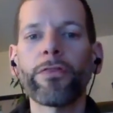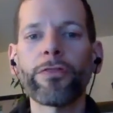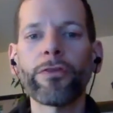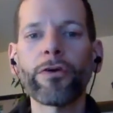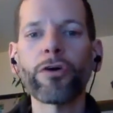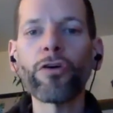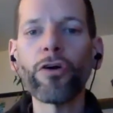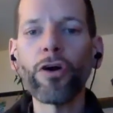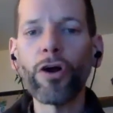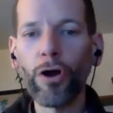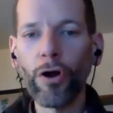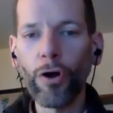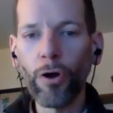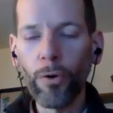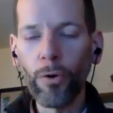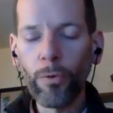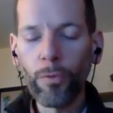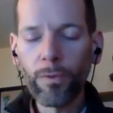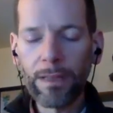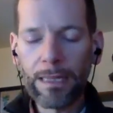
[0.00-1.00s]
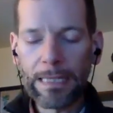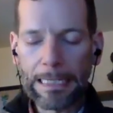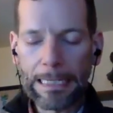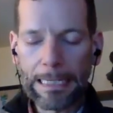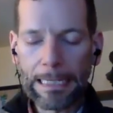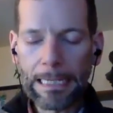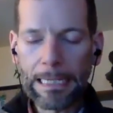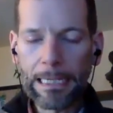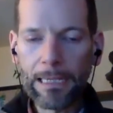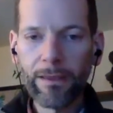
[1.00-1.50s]

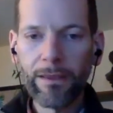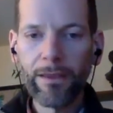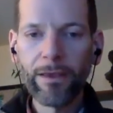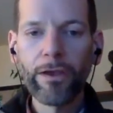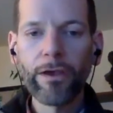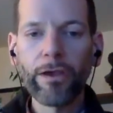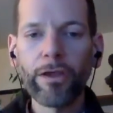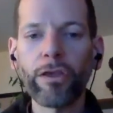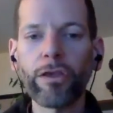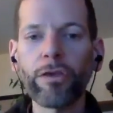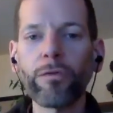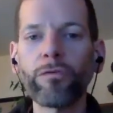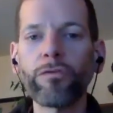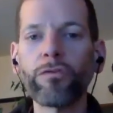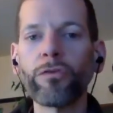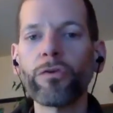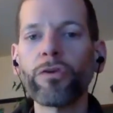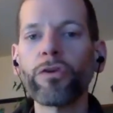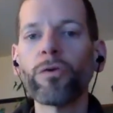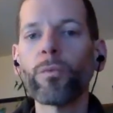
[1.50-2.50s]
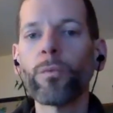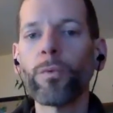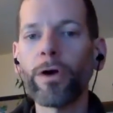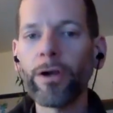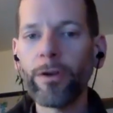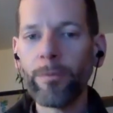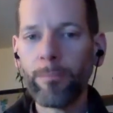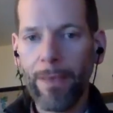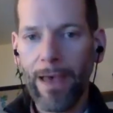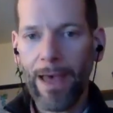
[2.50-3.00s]
thoroughly you do your
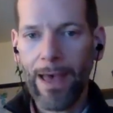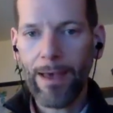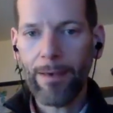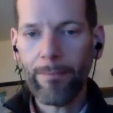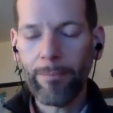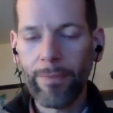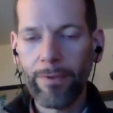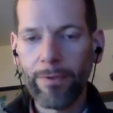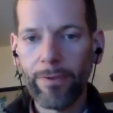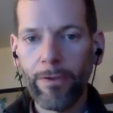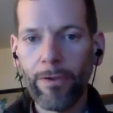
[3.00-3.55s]
word map